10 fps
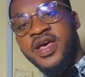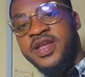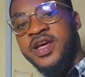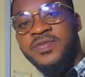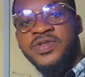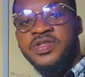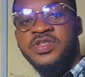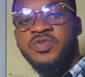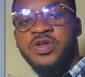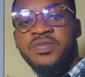any Hamilton
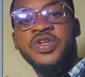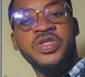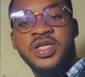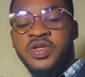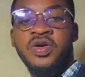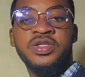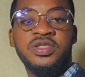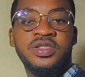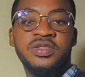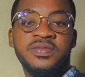C1, make sure that your
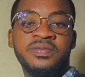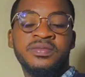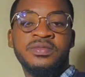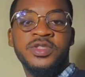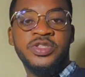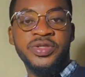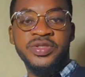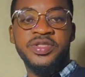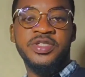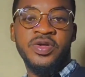oxygen
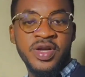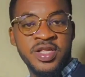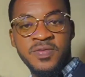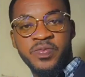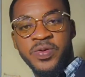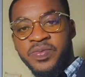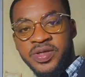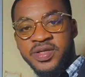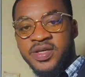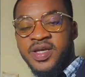source is connected
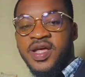properly